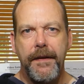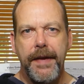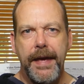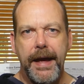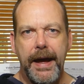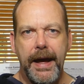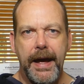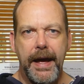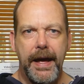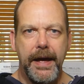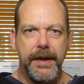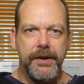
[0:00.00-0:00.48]

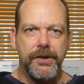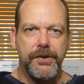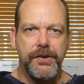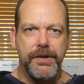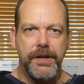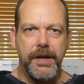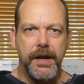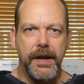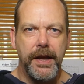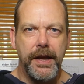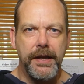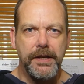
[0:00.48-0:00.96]
and
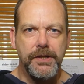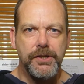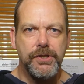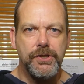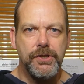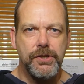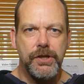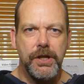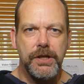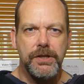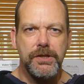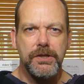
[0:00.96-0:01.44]
it's
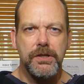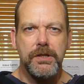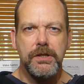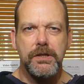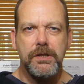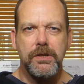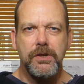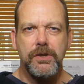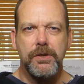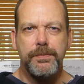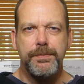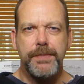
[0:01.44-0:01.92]
just
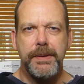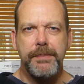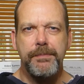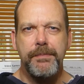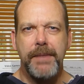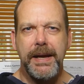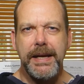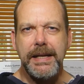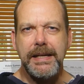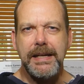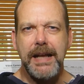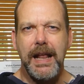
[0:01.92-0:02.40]
got to be
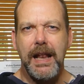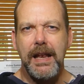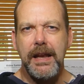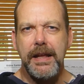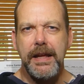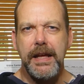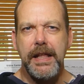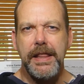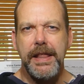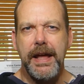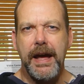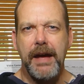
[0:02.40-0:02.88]
made
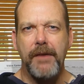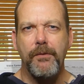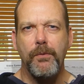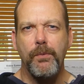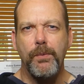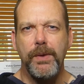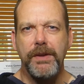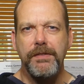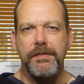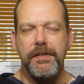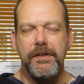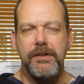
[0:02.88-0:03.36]
clear that
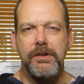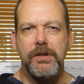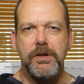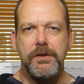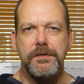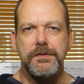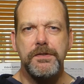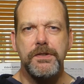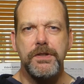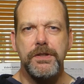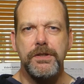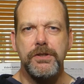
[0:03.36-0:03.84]
we very
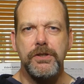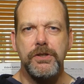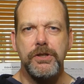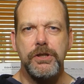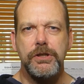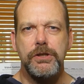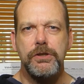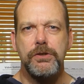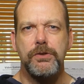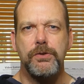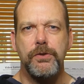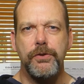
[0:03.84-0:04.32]
often
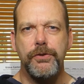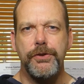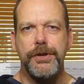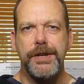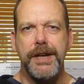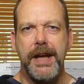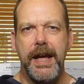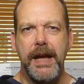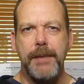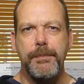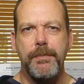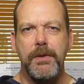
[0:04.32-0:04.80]
shorten the
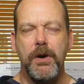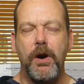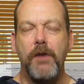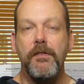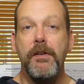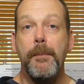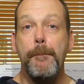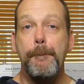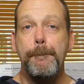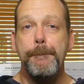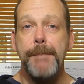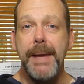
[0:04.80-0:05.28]
name of a
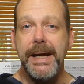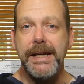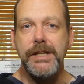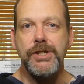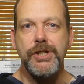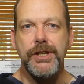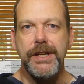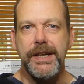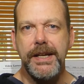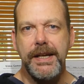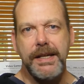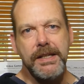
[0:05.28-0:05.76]
major
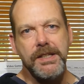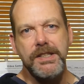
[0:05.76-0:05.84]
key.